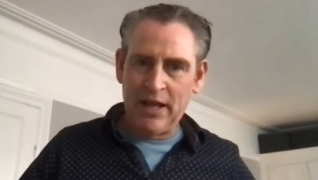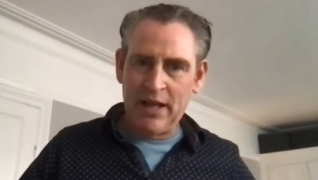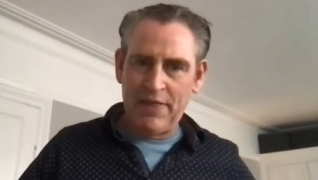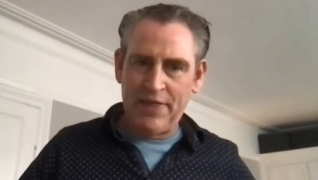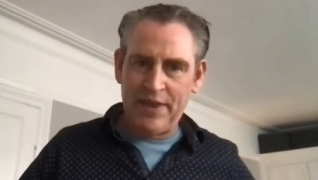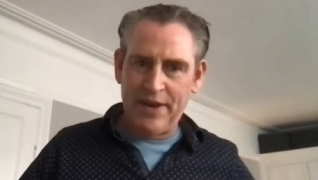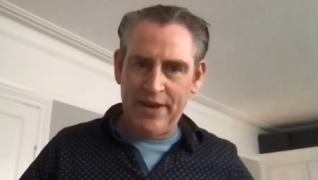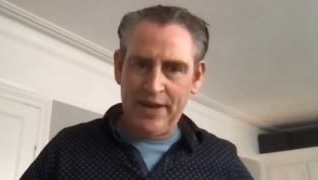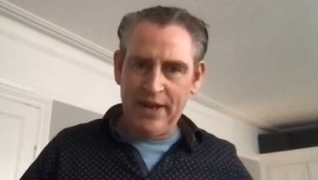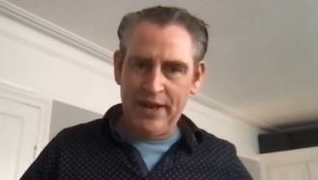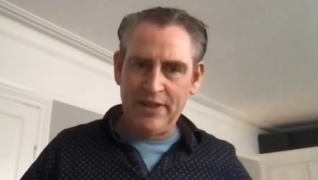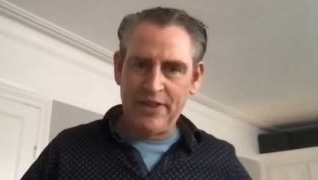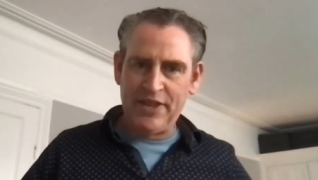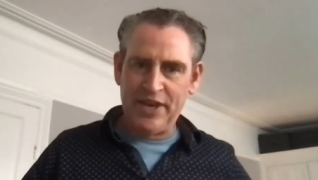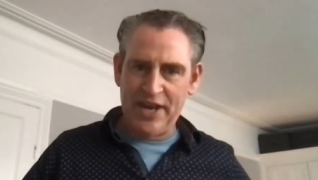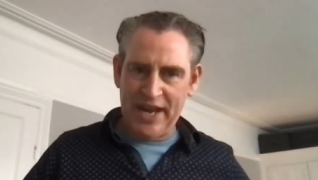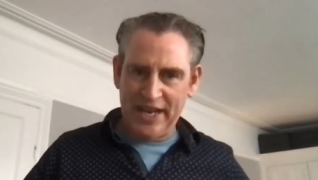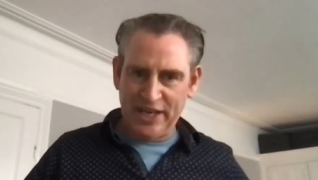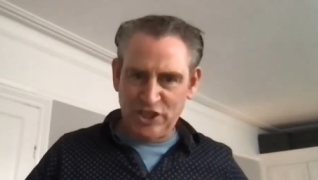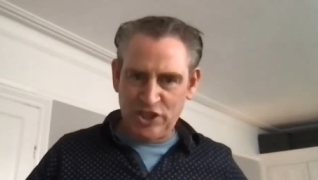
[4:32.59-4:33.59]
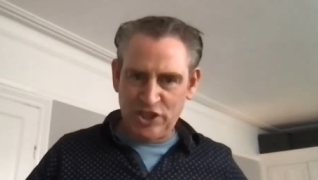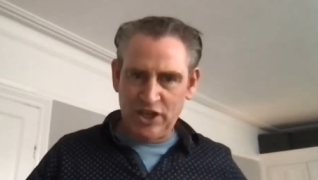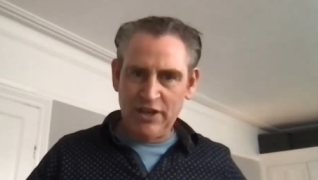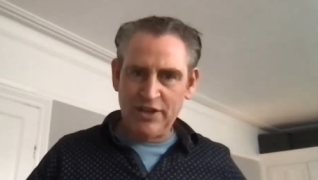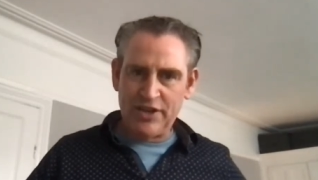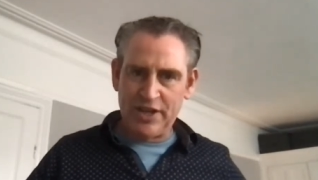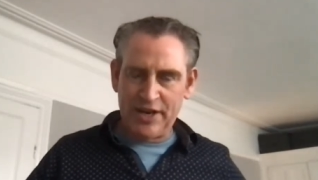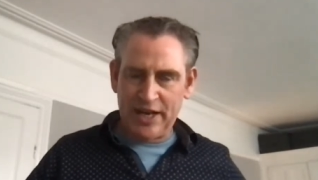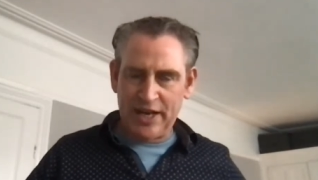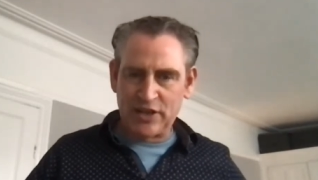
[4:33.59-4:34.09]
the, the nature,
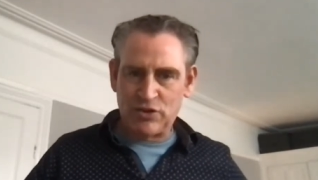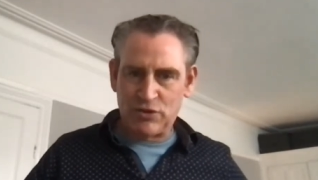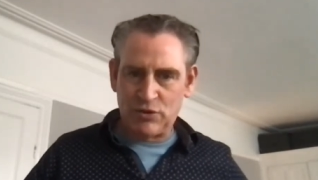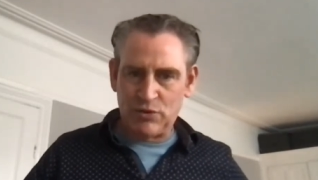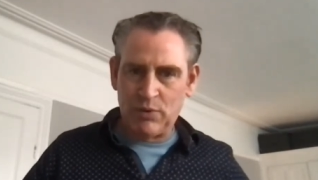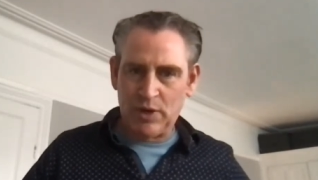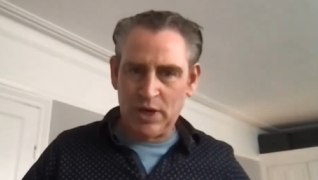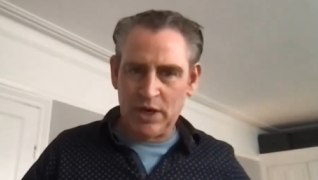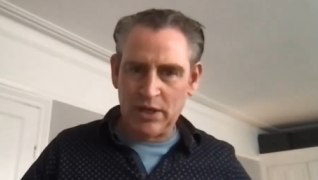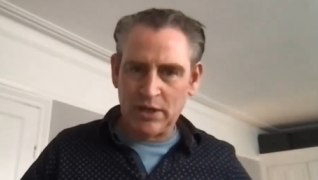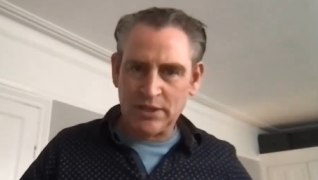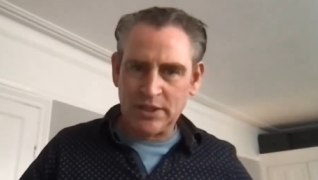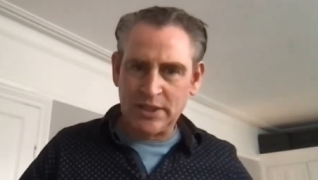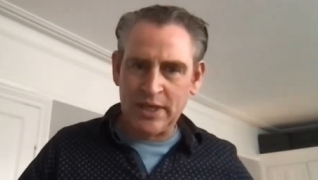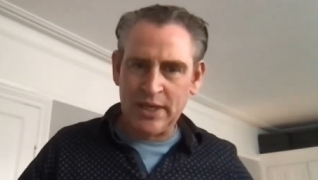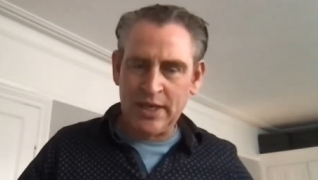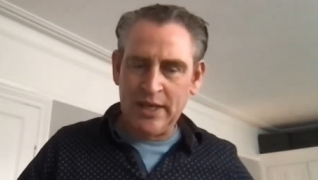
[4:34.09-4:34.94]
the natural world.